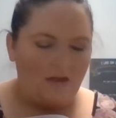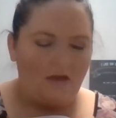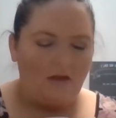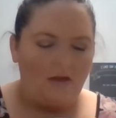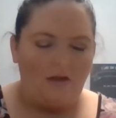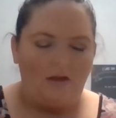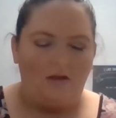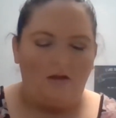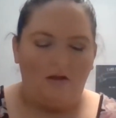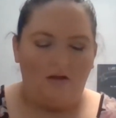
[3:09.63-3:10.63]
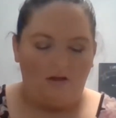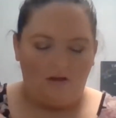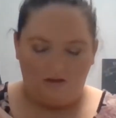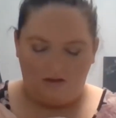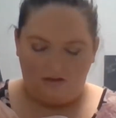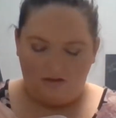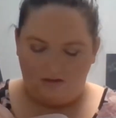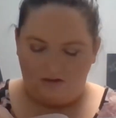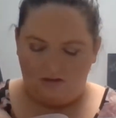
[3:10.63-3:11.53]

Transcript: Nothing is said.